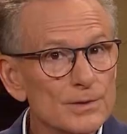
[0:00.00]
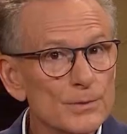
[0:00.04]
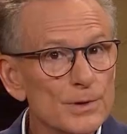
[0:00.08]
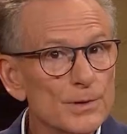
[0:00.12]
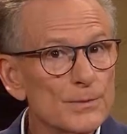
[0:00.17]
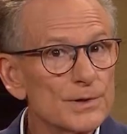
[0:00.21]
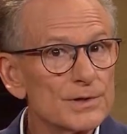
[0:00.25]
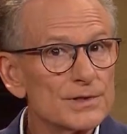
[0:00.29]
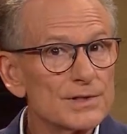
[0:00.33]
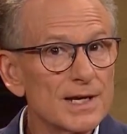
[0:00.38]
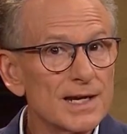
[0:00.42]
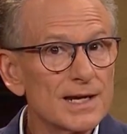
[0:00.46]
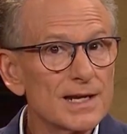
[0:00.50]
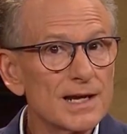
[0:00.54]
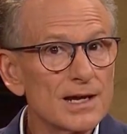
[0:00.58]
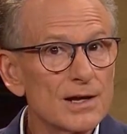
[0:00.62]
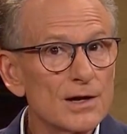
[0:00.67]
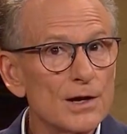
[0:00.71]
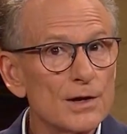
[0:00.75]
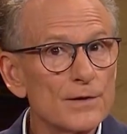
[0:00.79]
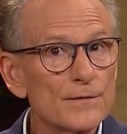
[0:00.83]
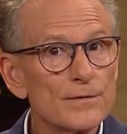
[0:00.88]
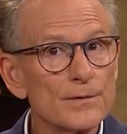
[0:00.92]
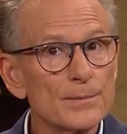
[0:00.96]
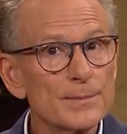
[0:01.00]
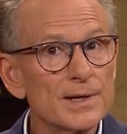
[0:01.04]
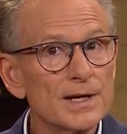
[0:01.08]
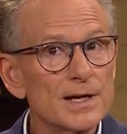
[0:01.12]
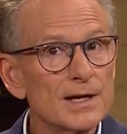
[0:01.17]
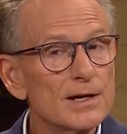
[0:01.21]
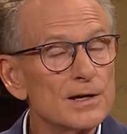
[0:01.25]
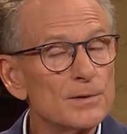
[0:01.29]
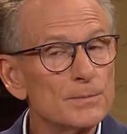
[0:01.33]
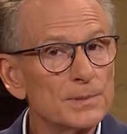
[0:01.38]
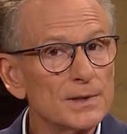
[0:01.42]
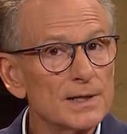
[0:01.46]
and we were taking off from an
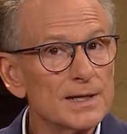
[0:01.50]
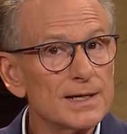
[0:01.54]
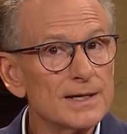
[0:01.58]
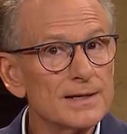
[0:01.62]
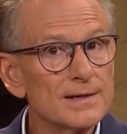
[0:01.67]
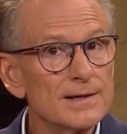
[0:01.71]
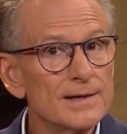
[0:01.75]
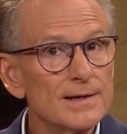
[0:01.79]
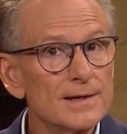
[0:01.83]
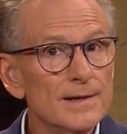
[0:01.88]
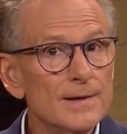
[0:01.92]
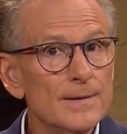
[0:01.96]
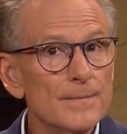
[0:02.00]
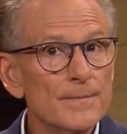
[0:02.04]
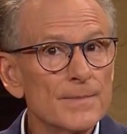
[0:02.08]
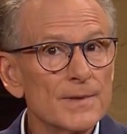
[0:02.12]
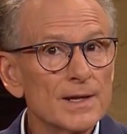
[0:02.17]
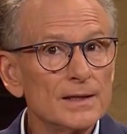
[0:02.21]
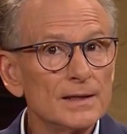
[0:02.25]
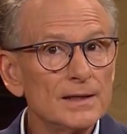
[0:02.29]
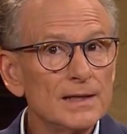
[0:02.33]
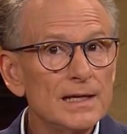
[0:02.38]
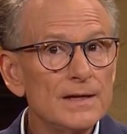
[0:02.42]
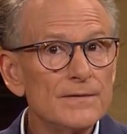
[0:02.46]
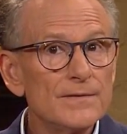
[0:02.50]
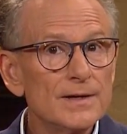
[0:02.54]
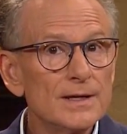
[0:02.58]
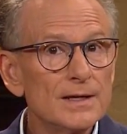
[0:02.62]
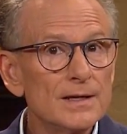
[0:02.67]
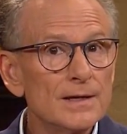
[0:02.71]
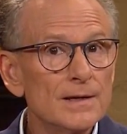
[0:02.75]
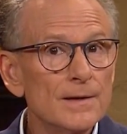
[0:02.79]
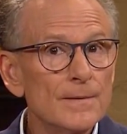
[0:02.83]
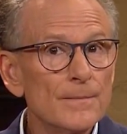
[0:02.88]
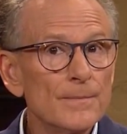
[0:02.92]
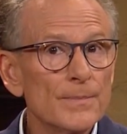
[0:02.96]
airplane,
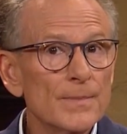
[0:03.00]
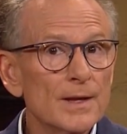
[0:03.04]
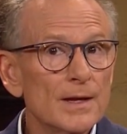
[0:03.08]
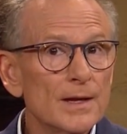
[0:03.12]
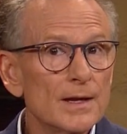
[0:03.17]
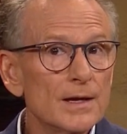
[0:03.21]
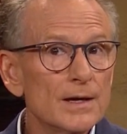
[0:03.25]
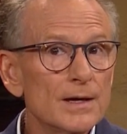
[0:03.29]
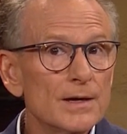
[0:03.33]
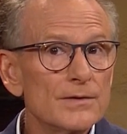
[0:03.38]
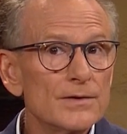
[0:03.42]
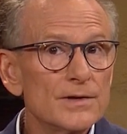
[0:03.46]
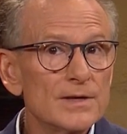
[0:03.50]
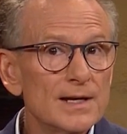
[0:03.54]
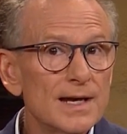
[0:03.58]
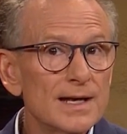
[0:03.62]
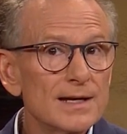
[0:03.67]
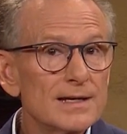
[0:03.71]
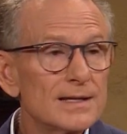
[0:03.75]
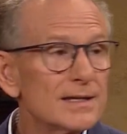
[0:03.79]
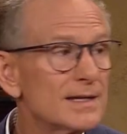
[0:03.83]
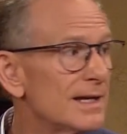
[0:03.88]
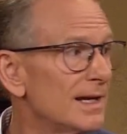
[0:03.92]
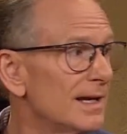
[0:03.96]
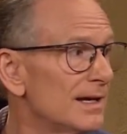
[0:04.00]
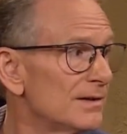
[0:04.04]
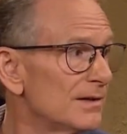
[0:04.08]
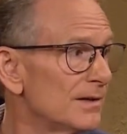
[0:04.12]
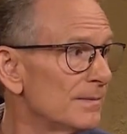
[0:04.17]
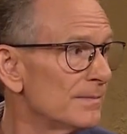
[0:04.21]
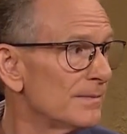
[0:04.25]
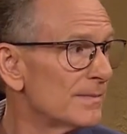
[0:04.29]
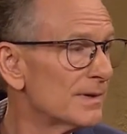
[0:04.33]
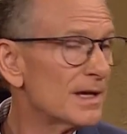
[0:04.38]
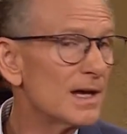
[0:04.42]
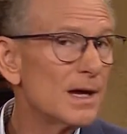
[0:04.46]
leaving the United
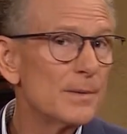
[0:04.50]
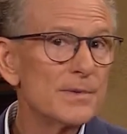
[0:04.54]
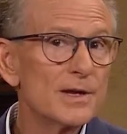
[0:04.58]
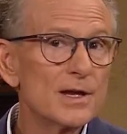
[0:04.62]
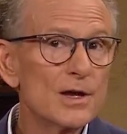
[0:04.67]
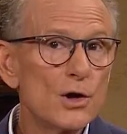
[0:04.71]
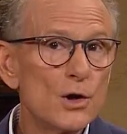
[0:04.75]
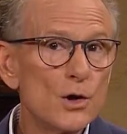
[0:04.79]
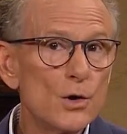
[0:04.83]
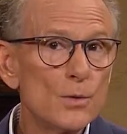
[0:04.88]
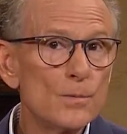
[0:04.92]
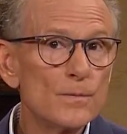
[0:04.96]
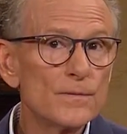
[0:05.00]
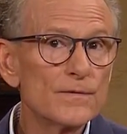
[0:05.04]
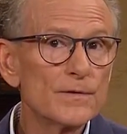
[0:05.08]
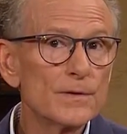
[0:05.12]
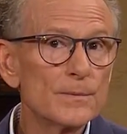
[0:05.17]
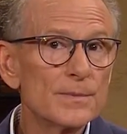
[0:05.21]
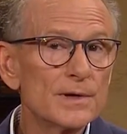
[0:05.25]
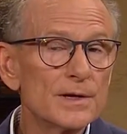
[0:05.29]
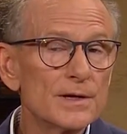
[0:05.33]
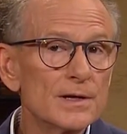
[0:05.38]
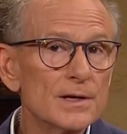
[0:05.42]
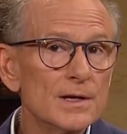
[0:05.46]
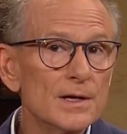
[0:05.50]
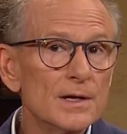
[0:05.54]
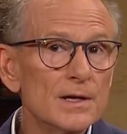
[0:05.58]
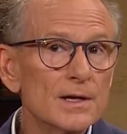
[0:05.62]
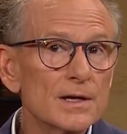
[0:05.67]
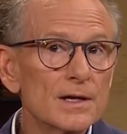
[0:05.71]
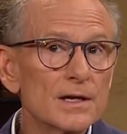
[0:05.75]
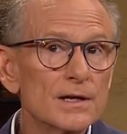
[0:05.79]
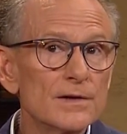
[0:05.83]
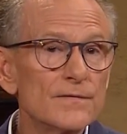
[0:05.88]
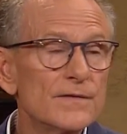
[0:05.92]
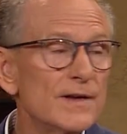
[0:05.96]
Kingdom, coming home from a
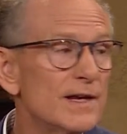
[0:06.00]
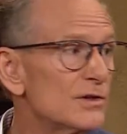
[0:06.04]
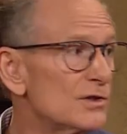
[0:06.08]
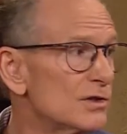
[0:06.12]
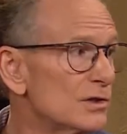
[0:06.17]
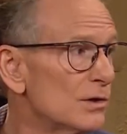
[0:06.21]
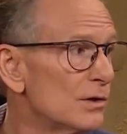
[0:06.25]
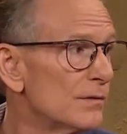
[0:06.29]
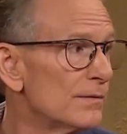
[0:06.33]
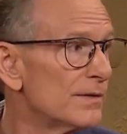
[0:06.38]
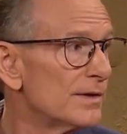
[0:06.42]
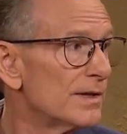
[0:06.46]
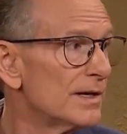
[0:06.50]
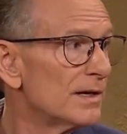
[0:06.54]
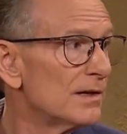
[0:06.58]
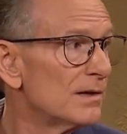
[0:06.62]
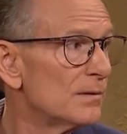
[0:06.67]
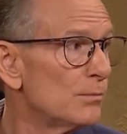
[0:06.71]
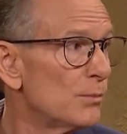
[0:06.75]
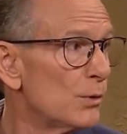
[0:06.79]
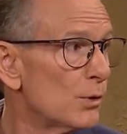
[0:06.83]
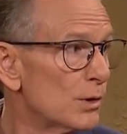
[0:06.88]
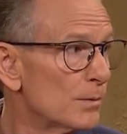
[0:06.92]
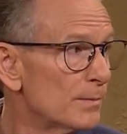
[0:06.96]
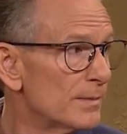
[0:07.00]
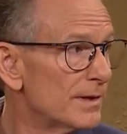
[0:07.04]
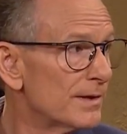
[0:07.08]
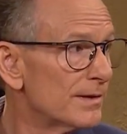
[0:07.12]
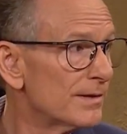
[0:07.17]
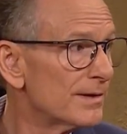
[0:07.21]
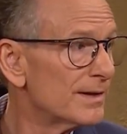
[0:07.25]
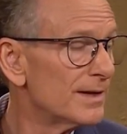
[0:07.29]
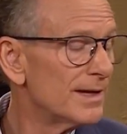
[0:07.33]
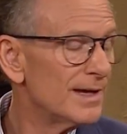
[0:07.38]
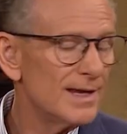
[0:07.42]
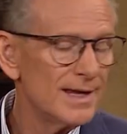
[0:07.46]
convention over there in
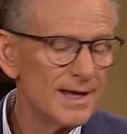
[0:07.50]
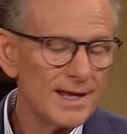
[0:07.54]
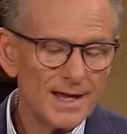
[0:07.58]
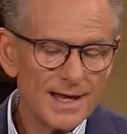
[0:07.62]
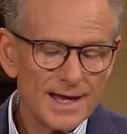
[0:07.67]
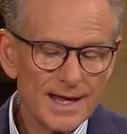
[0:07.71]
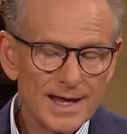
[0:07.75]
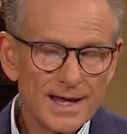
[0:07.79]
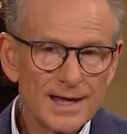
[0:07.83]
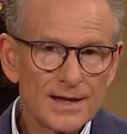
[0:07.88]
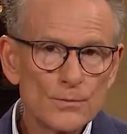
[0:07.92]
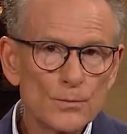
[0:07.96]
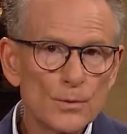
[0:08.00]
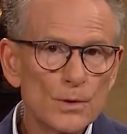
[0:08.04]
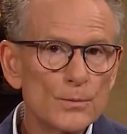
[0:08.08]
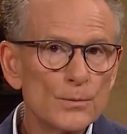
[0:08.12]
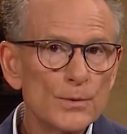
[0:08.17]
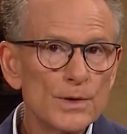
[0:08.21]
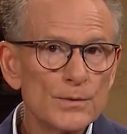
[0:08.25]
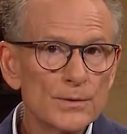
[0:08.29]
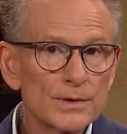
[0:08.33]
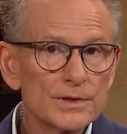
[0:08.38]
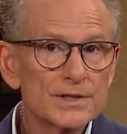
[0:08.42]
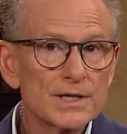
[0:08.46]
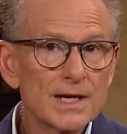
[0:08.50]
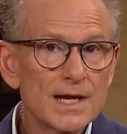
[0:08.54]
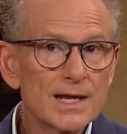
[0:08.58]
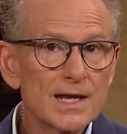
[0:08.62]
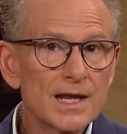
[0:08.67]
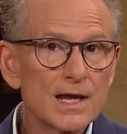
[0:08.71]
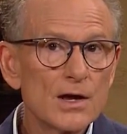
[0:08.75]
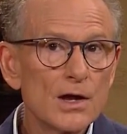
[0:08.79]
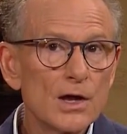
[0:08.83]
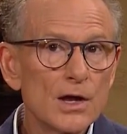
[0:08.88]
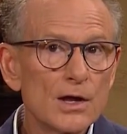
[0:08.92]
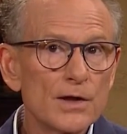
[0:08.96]
Bournemouth. And when we were
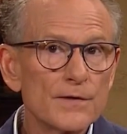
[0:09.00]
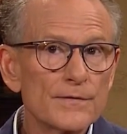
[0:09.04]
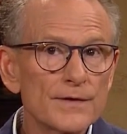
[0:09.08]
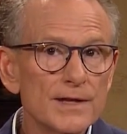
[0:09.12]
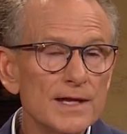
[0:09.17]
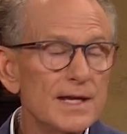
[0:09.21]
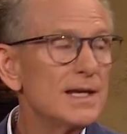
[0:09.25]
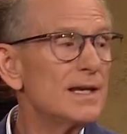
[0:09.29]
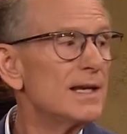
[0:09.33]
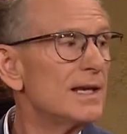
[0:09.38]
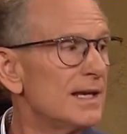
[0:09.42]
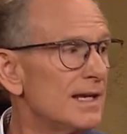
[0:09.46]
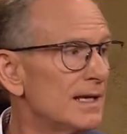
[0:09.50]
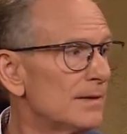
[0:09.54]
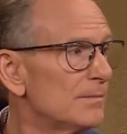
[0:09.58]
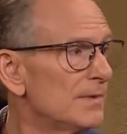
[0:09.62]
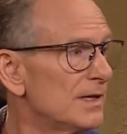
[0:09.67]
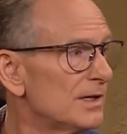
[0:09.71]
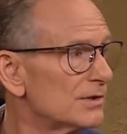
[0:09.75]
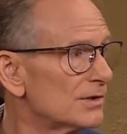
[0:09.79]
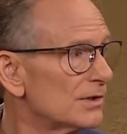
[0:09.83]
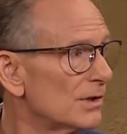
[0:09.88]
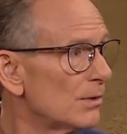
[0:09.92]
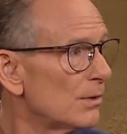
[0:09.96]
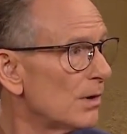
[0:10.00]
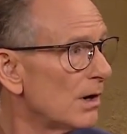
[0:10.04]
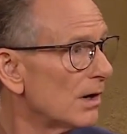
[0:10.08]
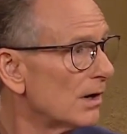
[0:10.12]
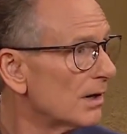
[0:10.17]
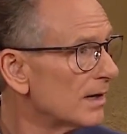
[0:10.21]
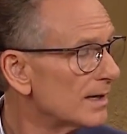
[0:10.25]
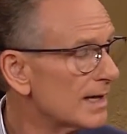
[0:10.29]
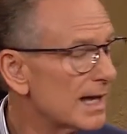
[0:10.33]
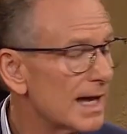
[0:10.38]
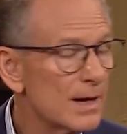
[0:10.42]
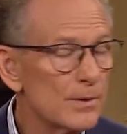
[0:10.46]
taking off, it hit me so
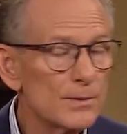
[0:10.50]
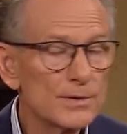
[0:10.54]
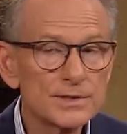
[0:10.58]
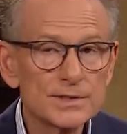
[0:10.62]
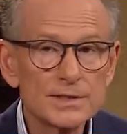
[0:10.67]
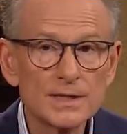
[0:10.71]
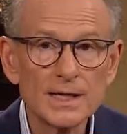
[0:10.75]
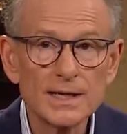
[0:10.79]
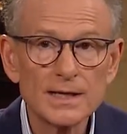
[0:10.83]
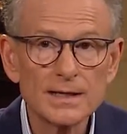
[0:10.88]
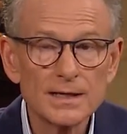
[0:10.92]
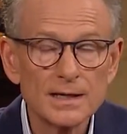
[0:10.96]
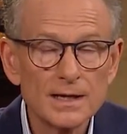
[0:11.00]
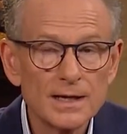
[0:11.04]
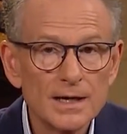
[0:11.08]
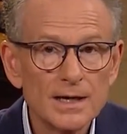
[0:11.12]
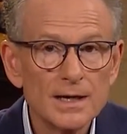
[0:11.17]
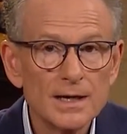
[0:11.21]
hard, I was like,